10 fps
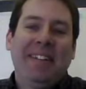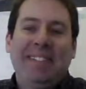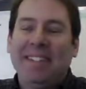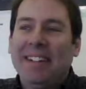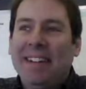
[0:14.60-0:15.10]

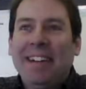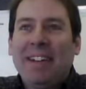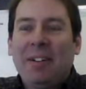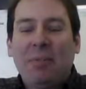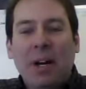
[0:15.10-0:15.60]
It's
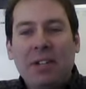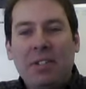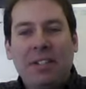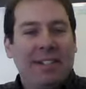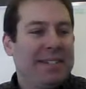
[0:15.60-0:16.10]

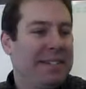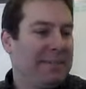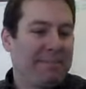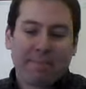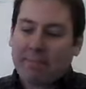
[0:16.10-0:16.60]
watching.
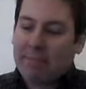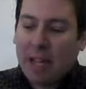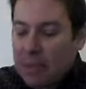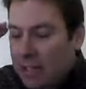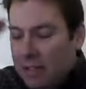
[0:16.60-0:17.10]
Um,
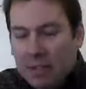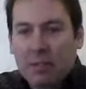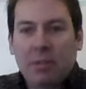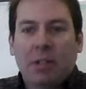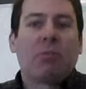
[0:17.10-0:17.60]
I mean, it, you
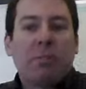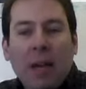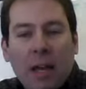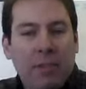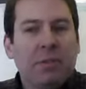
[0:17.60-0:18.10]
know, Chris
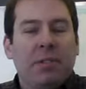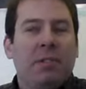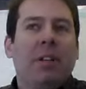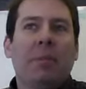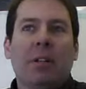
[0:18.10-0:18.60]
Matthews is
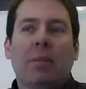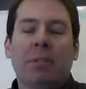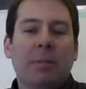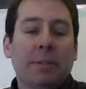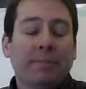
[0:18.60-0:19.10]
the name that comes
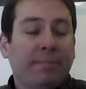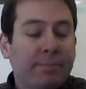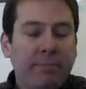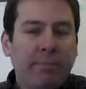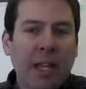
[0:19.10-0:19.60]
to mind.
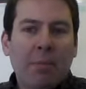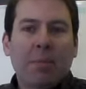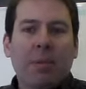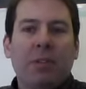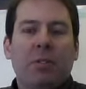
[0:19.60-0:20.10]
I
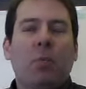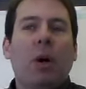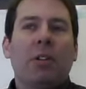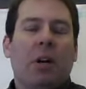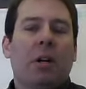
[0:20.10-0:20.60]
remember I used to
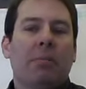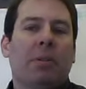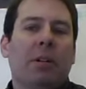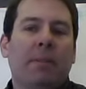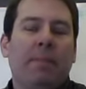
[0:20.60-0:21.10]
watch
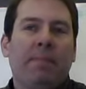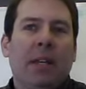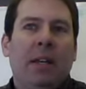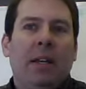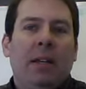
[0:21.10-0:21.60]
Hardball
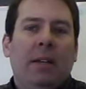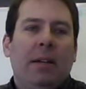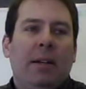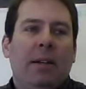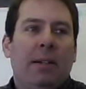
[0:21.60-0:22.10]

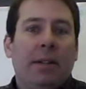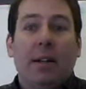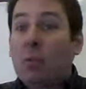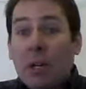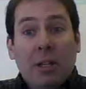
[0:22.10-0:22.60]
uh,
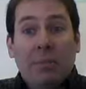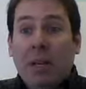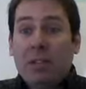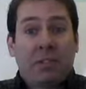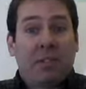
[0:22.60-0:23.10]
on a regular
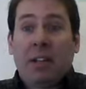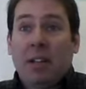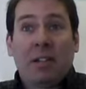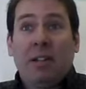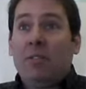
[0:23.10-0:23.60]
basis and, and,
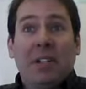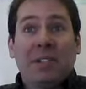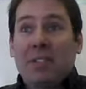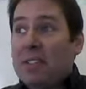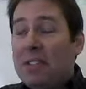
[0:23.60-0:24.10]
and loved it.
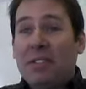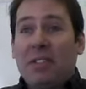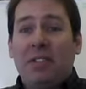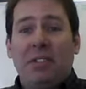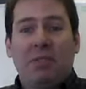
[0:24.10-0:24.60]
It's like this is
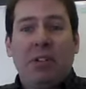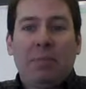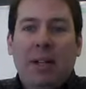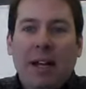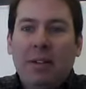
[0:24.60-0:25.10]
this is
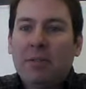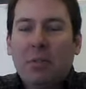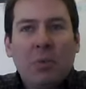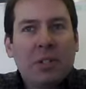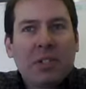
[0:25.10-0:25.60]
great, but I don't
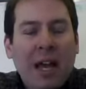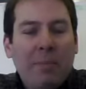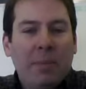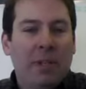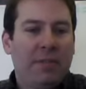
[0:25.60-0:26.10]
know what's
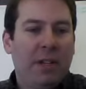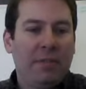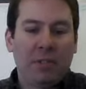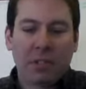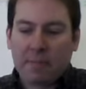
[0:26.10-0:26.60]
happened if
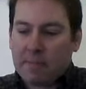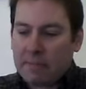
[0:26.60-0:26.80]
I've just